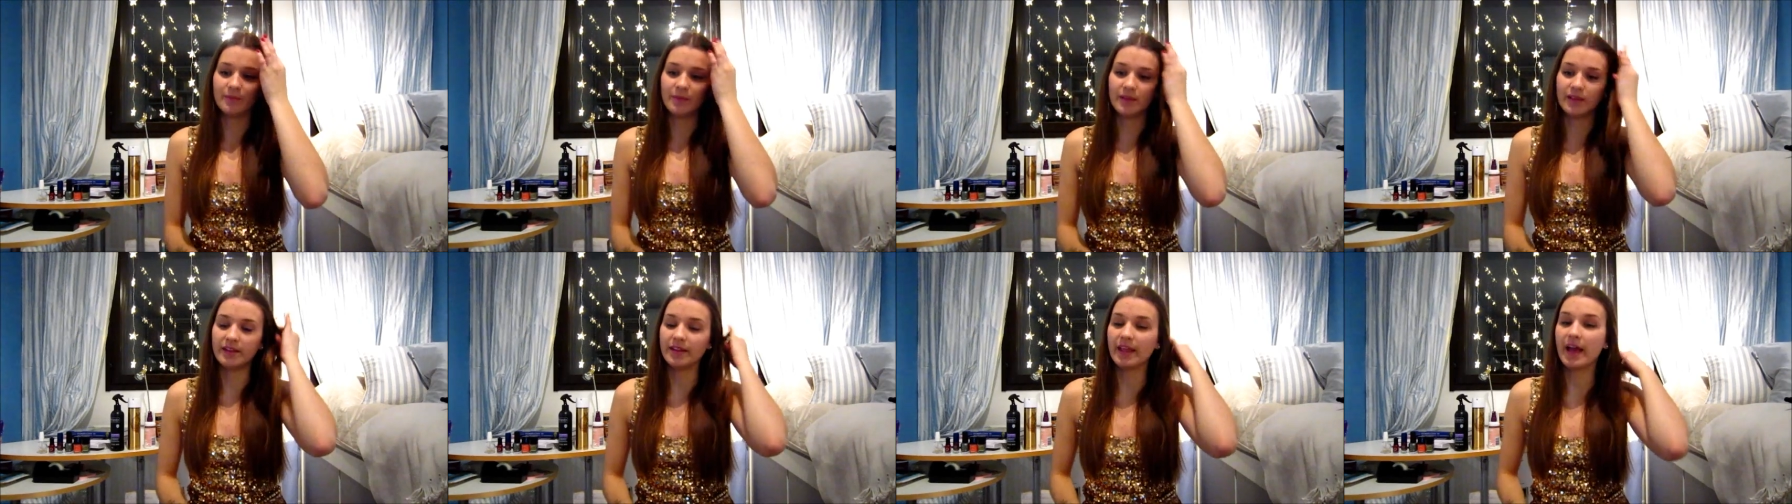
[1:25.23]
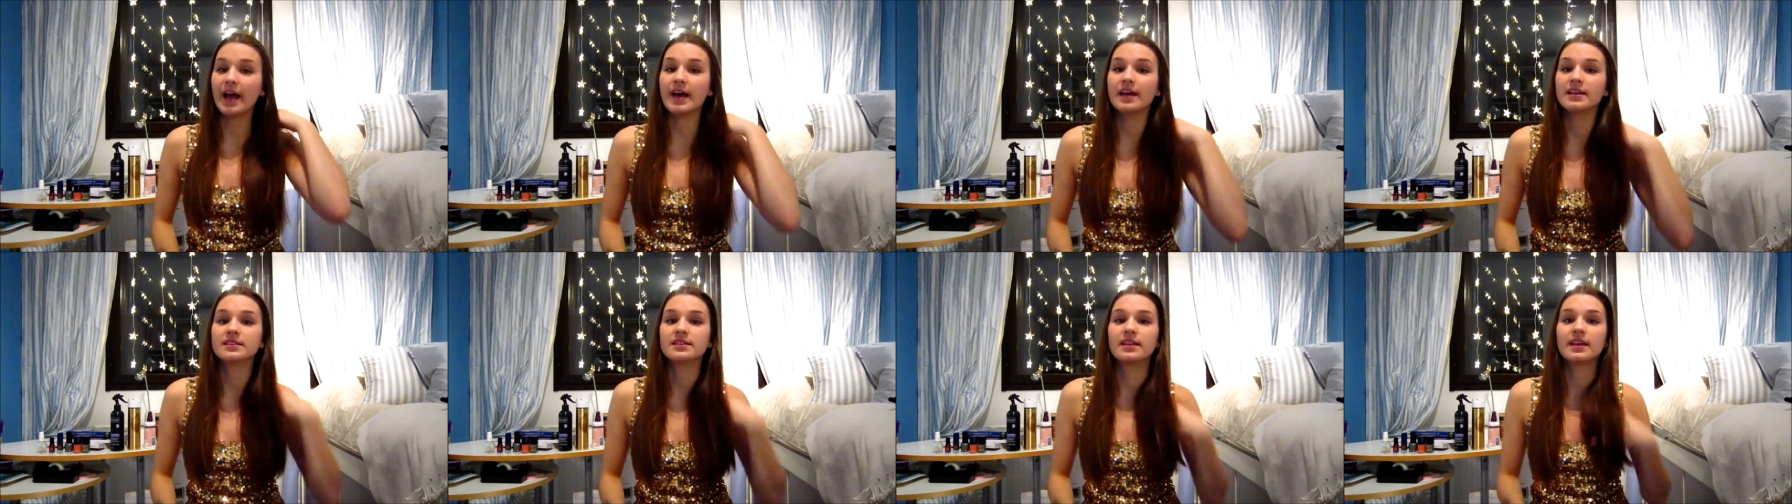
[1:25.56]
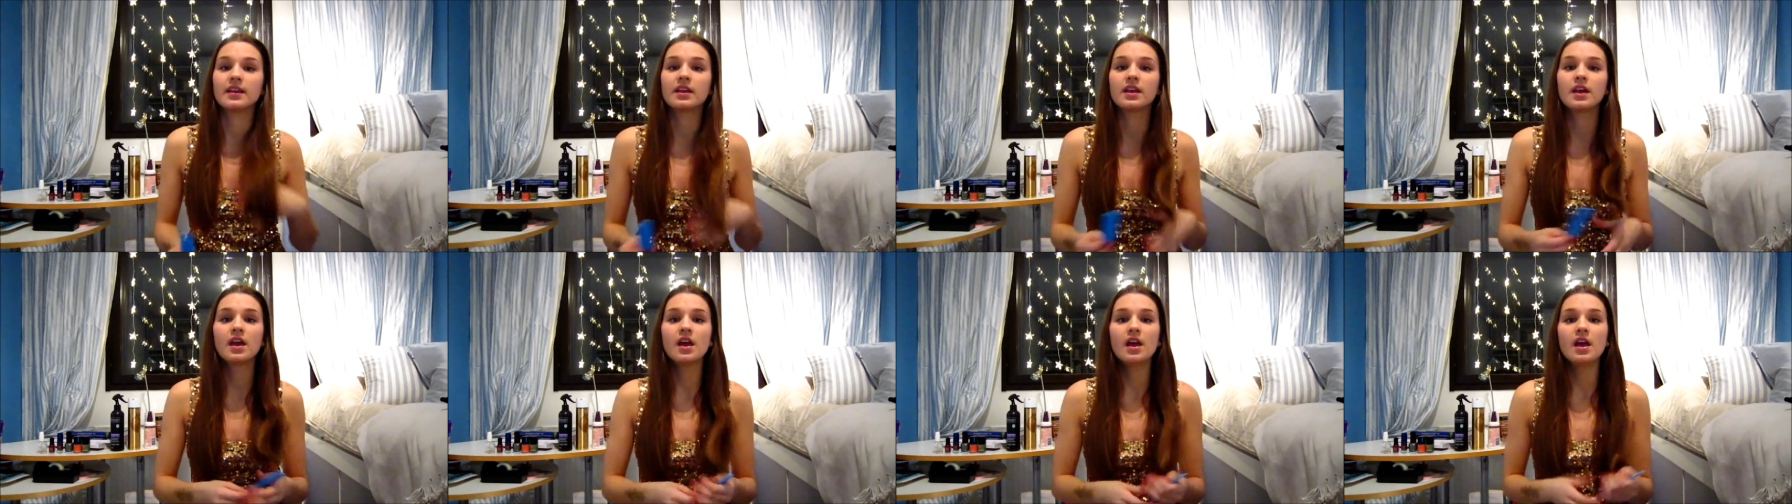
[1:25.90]
but it has
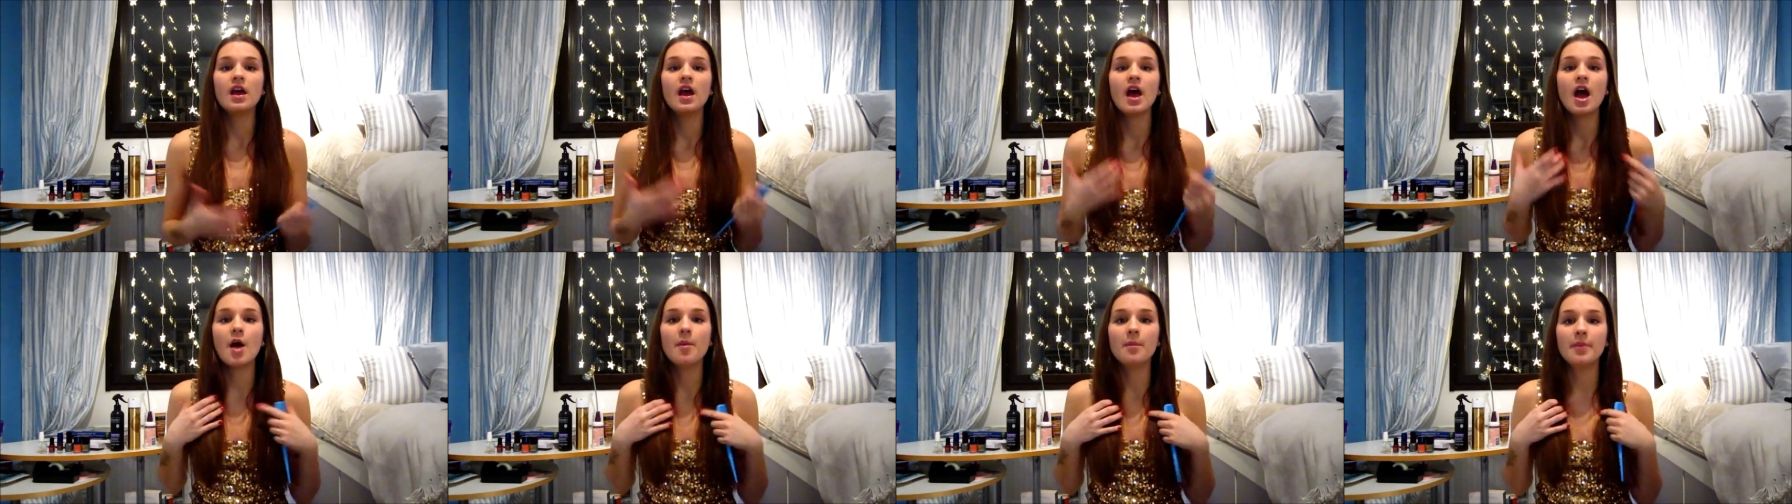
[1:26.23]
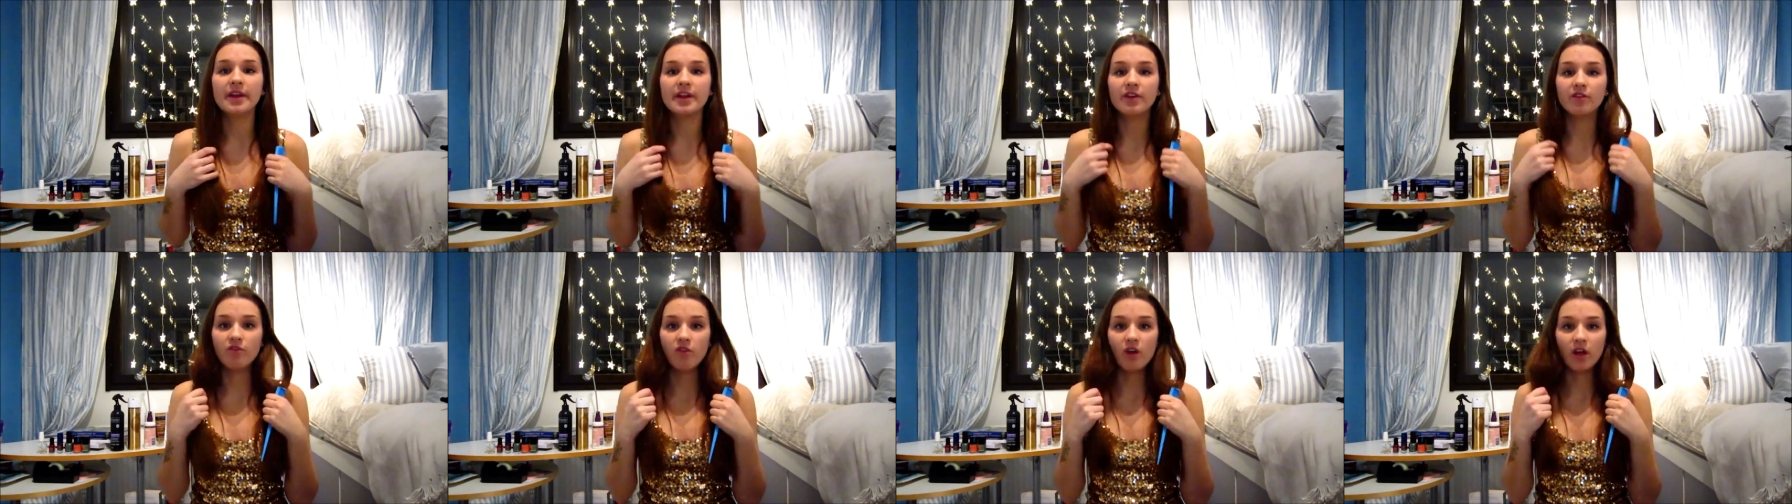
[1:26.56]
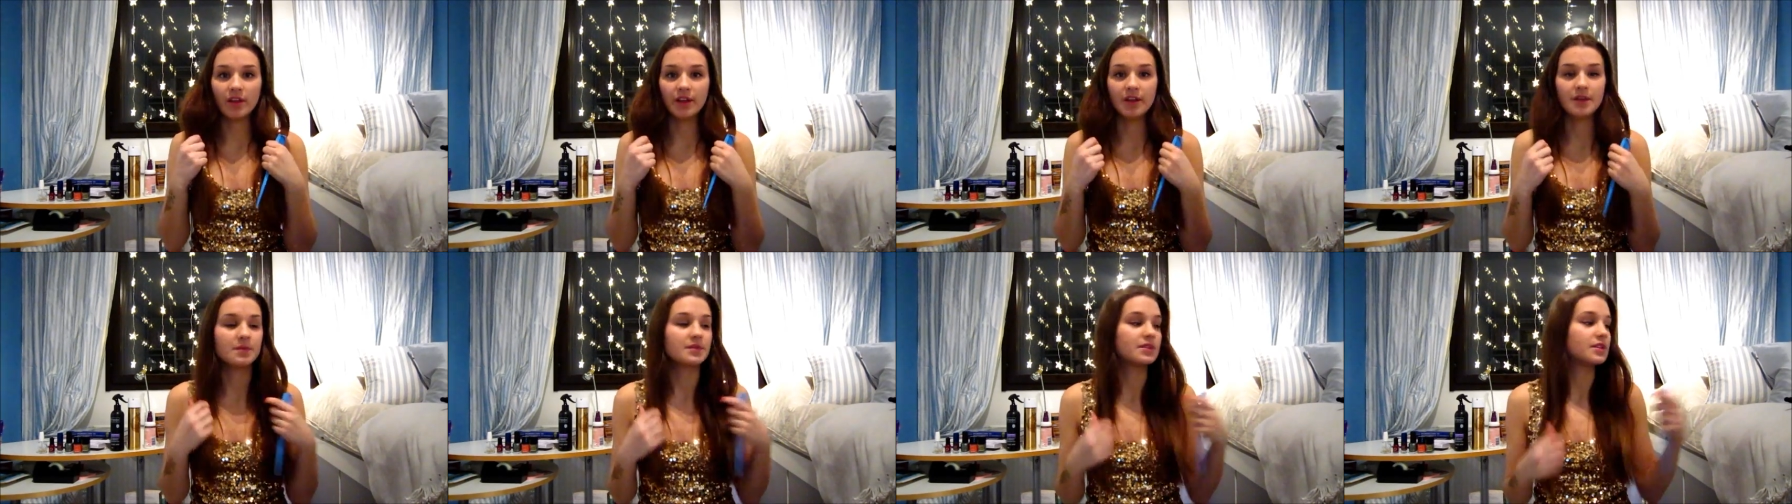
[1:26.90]
like a bit of
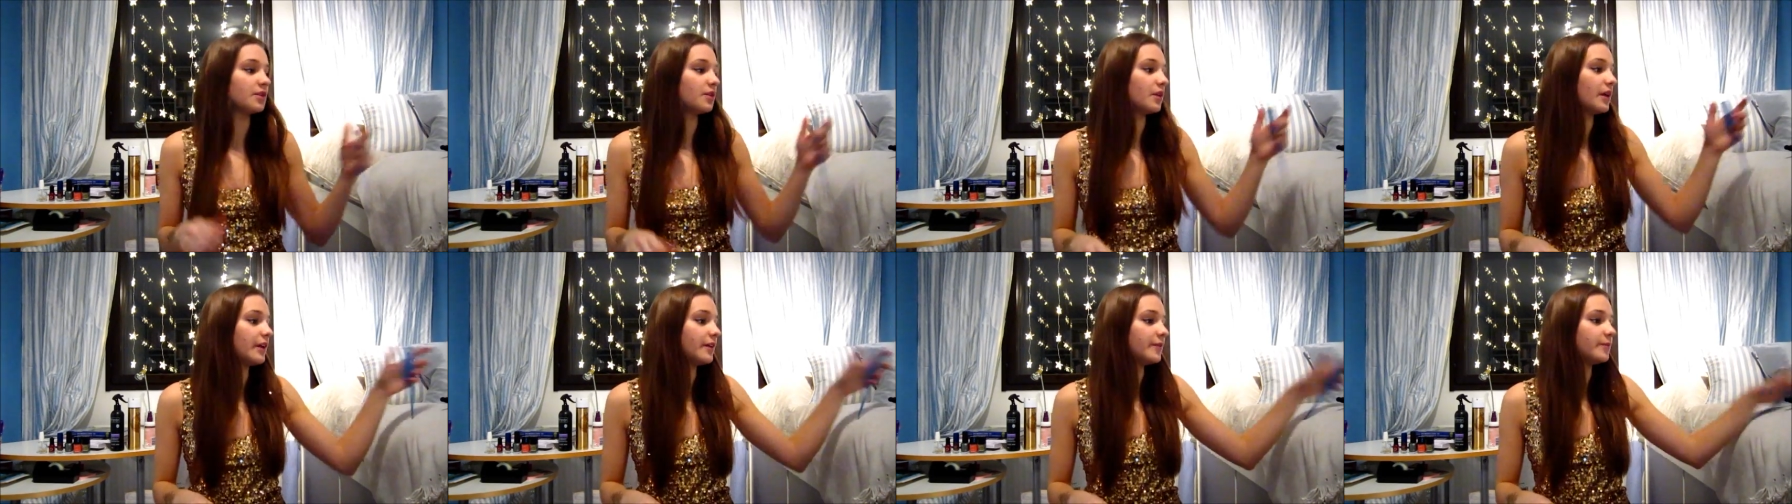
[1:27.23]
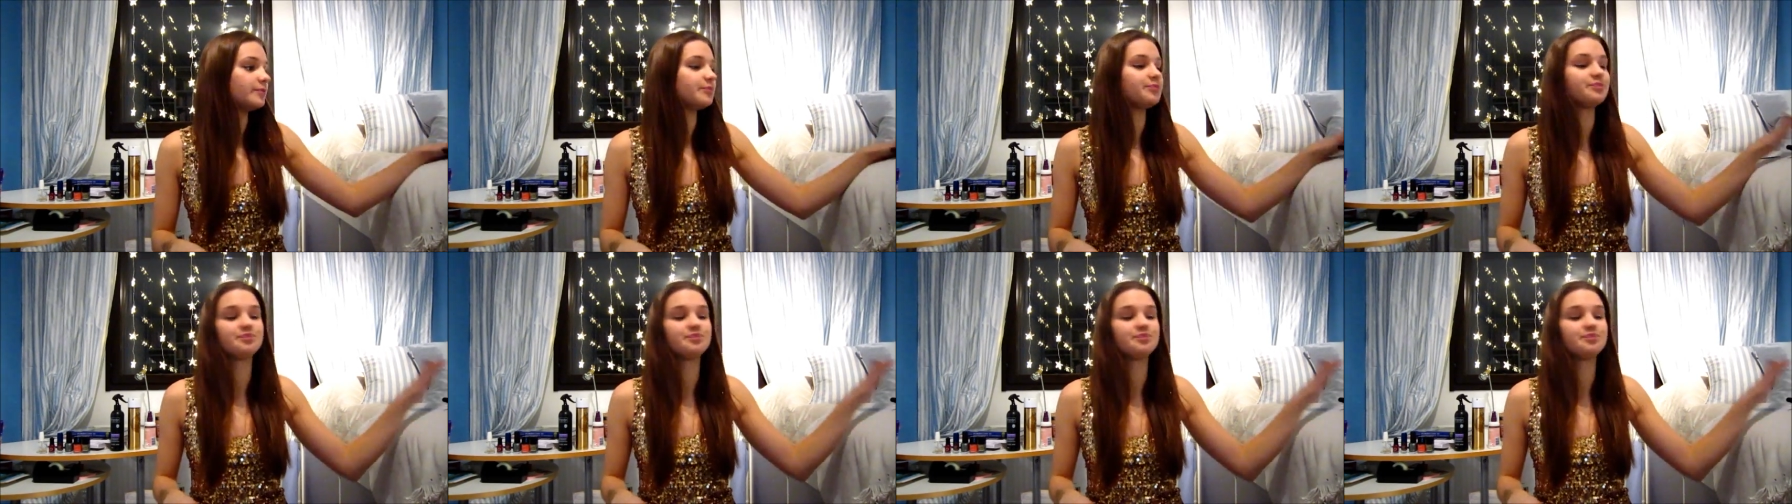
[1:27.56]
volume to it.